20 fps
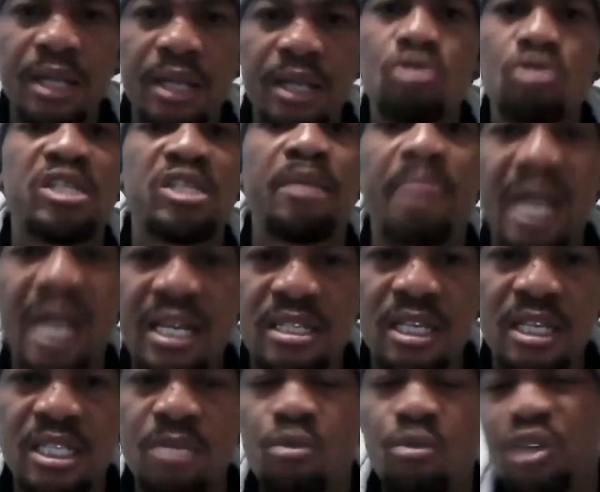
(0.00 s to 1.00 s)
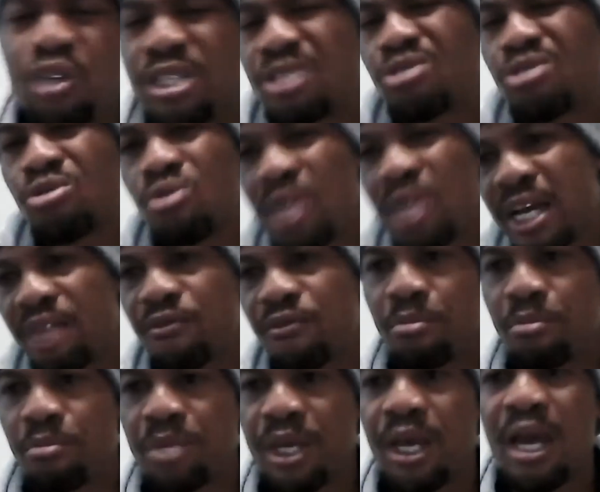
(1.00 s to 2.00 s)
in to stabilize the team, which is too late
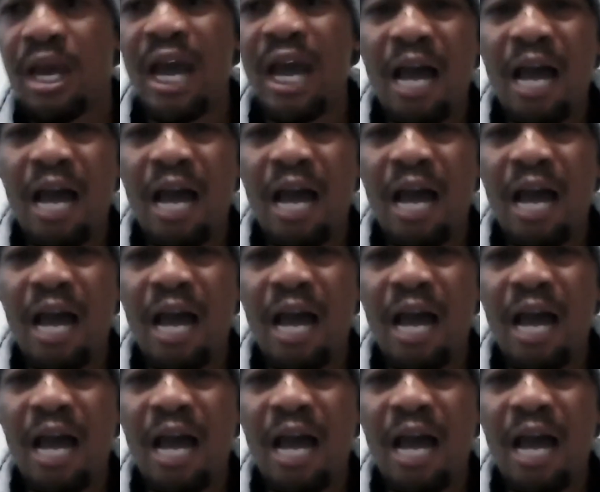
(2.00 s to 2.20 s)
for me.